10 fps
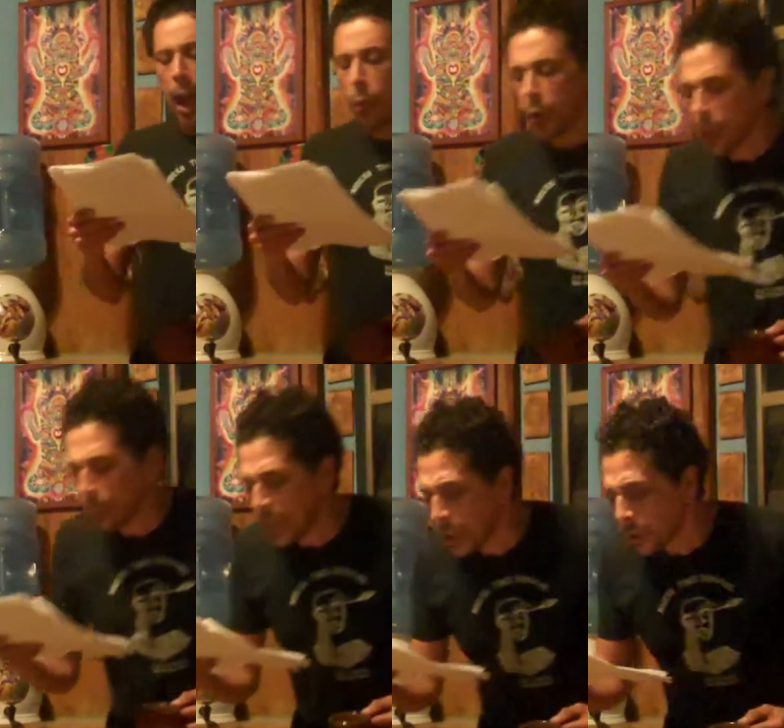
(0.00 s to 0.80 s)
I want
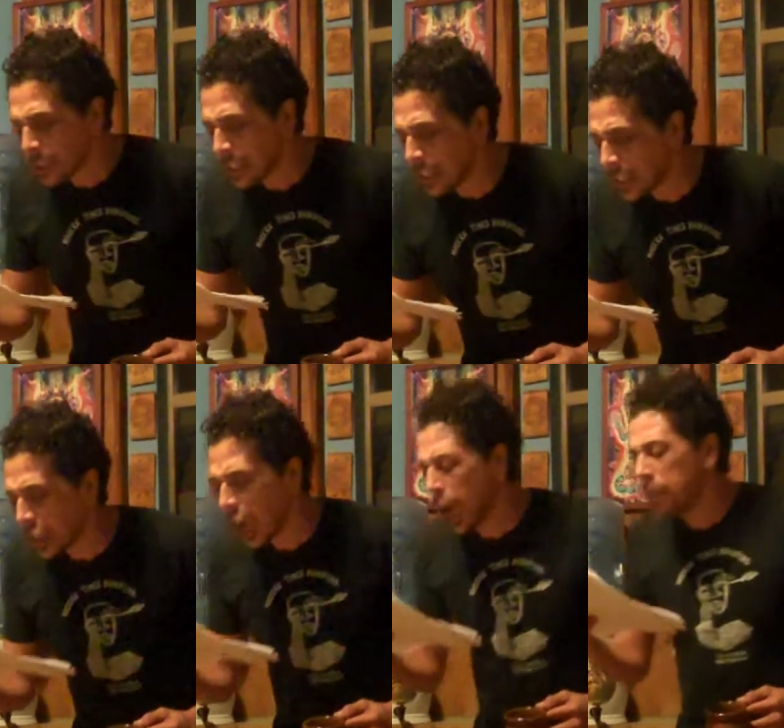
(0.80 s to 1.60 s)
to appear in
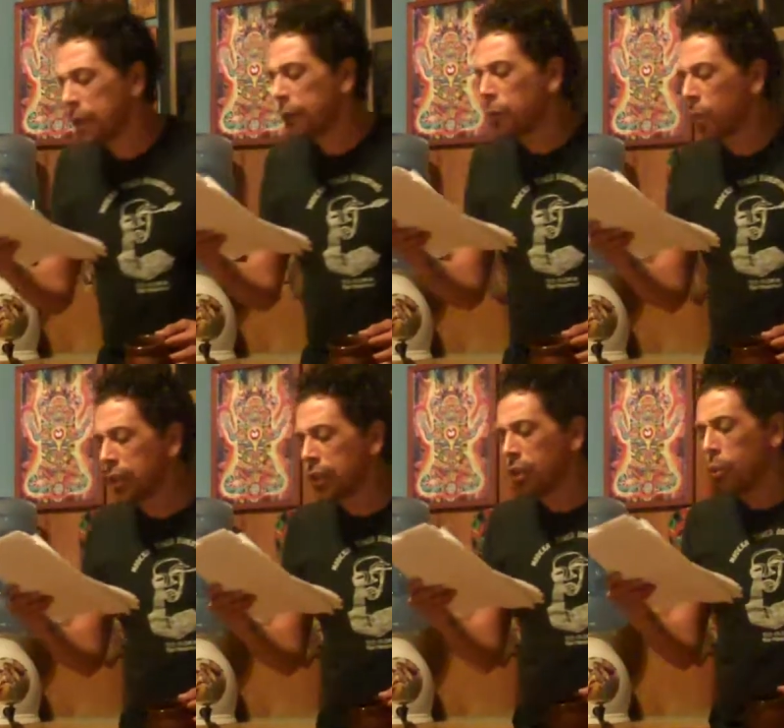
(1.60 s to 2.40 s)
sitcoms every
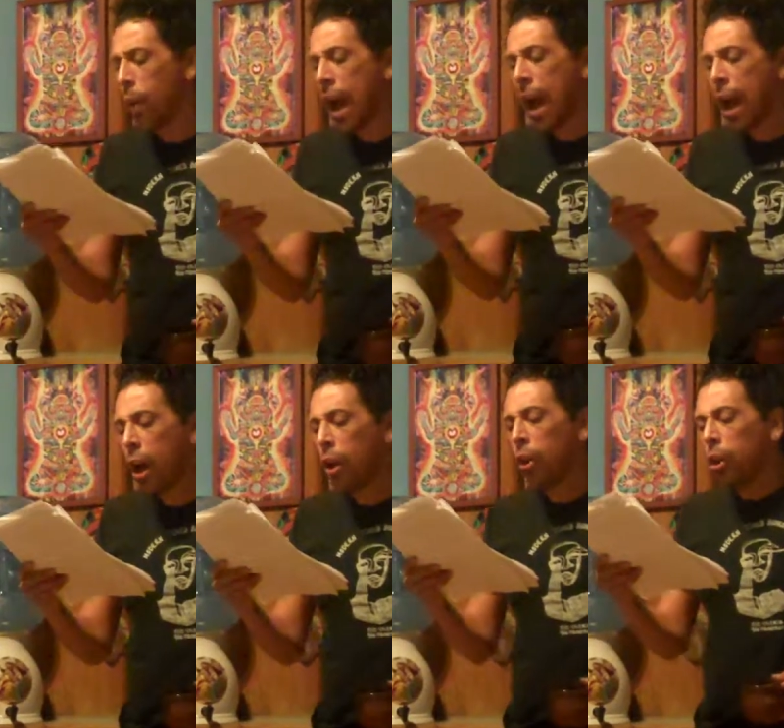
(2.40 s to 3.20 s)
once in a
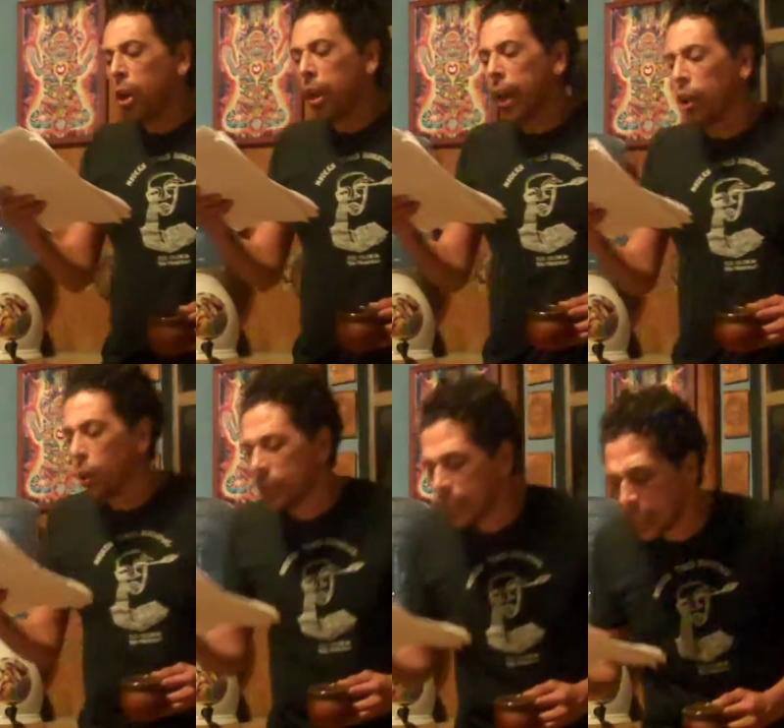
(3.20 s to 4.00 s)
while and
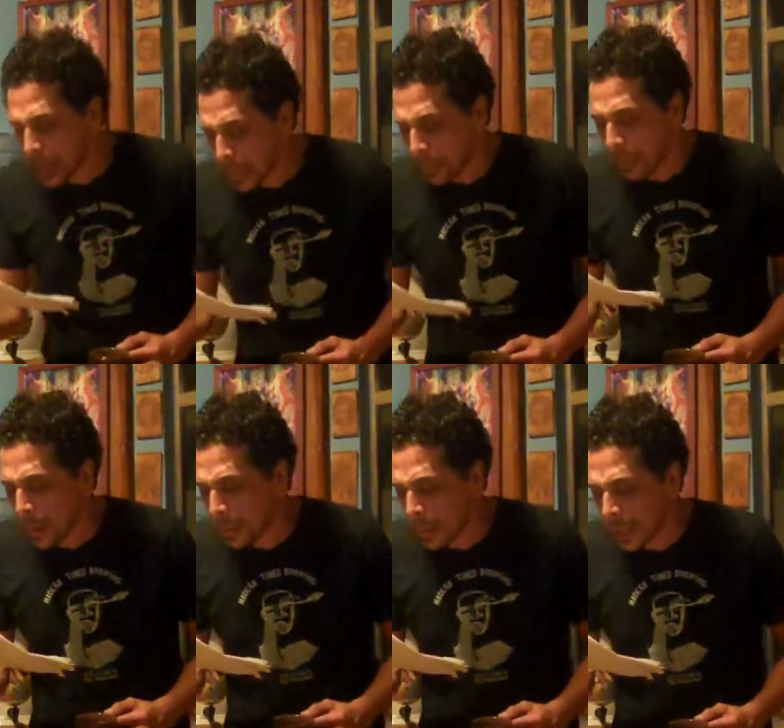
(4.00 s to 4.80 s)
always end up
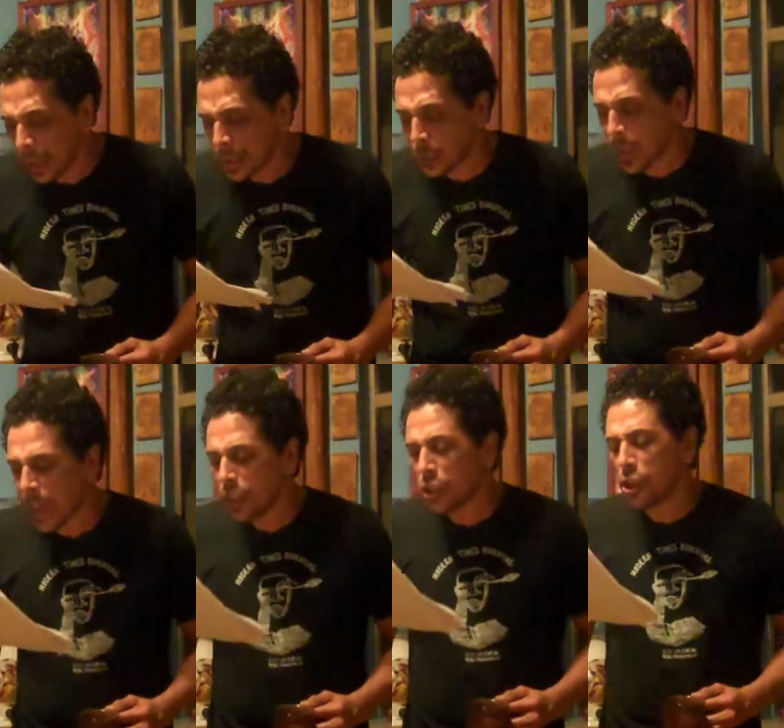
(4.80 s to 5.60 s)
mumbling
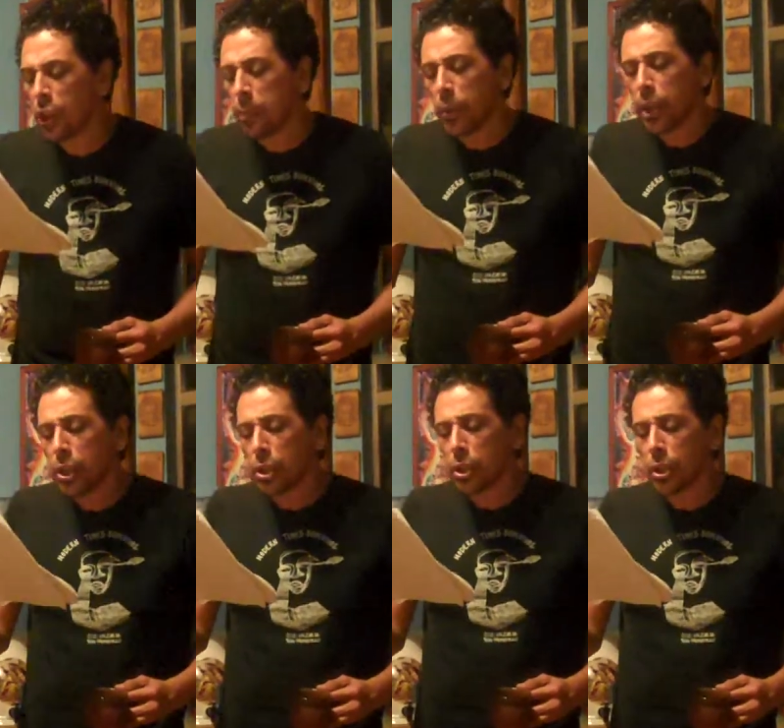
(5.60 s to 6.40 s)
Spanish
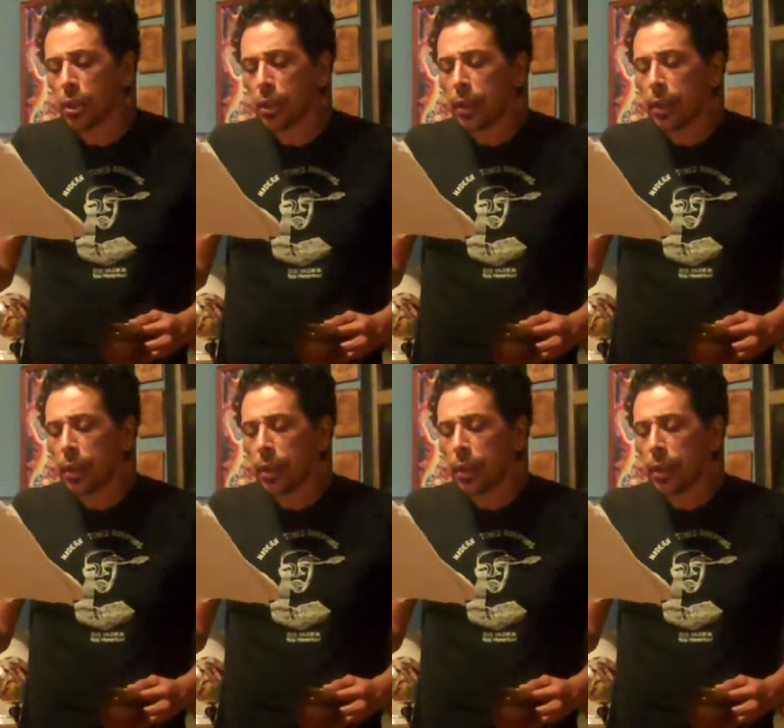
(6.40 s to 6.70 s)
gibberish.